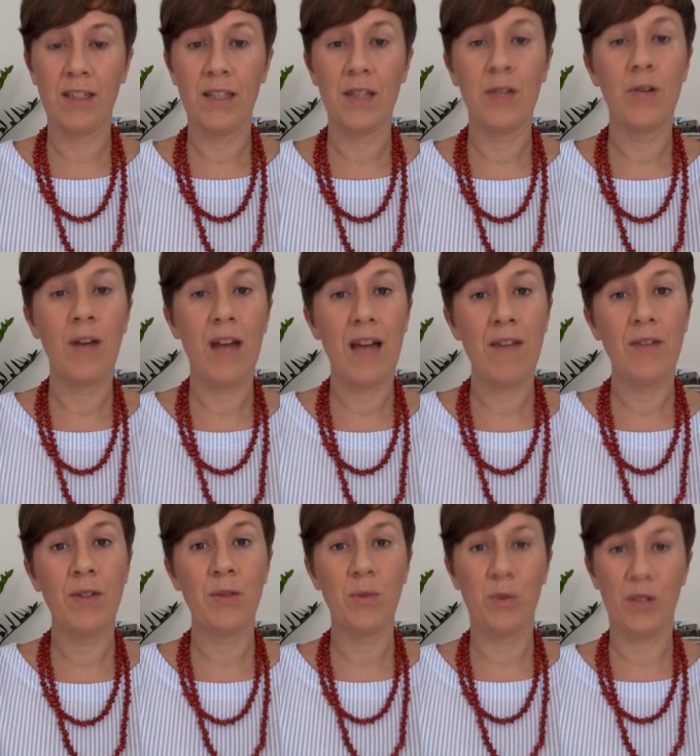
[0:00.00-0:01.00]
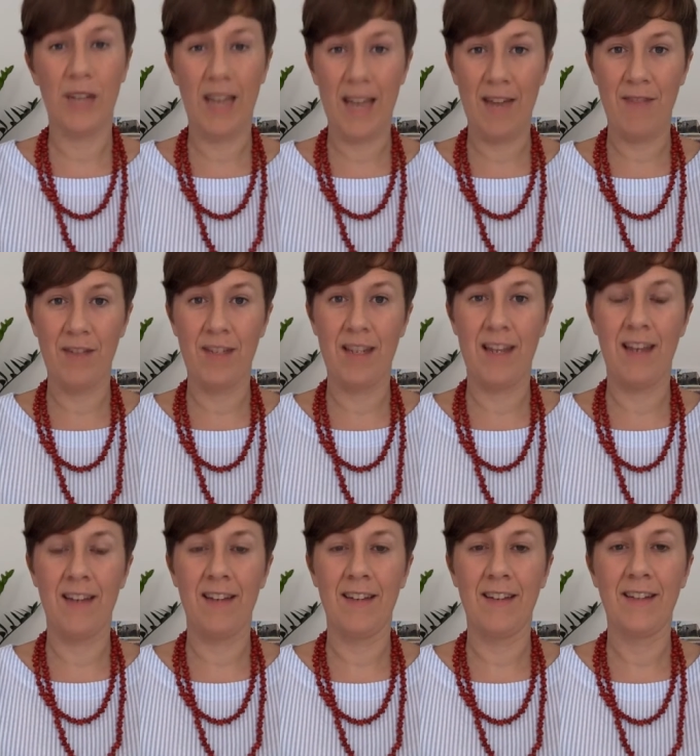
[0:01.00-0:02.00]
you have to work every day,
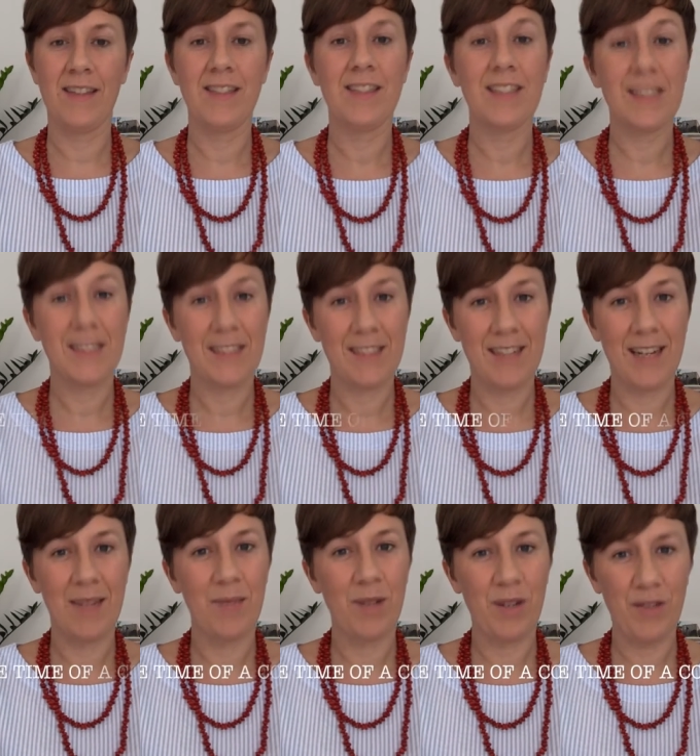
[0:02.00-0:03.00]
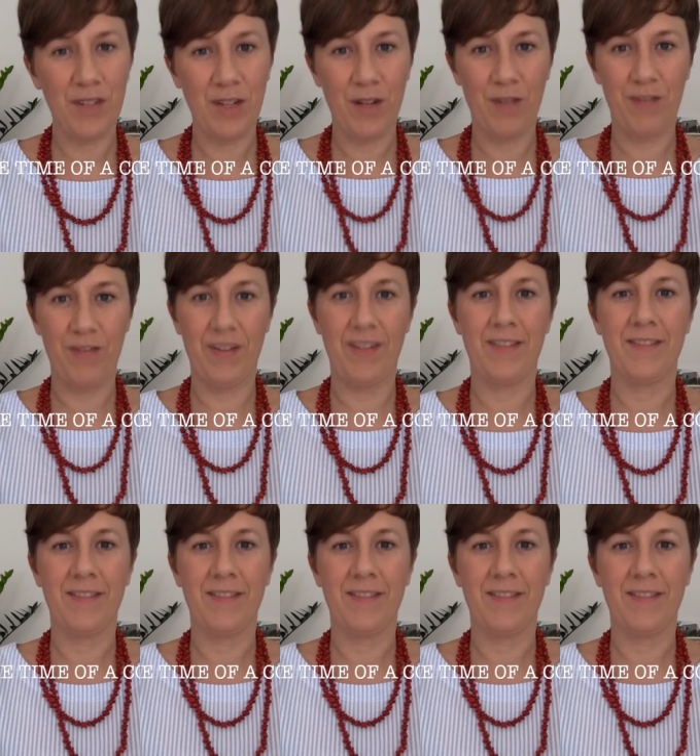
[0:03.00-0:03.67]
just the time of a coffee.